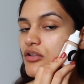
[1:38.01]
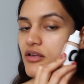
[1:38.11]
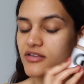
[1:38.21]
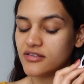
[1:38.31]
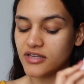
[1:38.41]

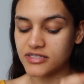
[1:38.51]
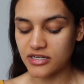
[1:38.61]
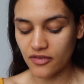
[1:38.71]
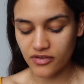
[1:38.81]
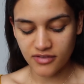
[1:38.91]
Glossier Skin
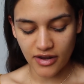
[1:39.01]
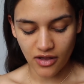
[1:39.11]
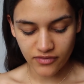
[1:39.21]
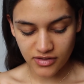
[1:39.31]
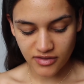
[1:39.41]
Tint on this side,
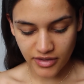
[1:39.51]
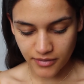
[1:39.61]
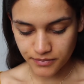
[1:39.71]
obviously.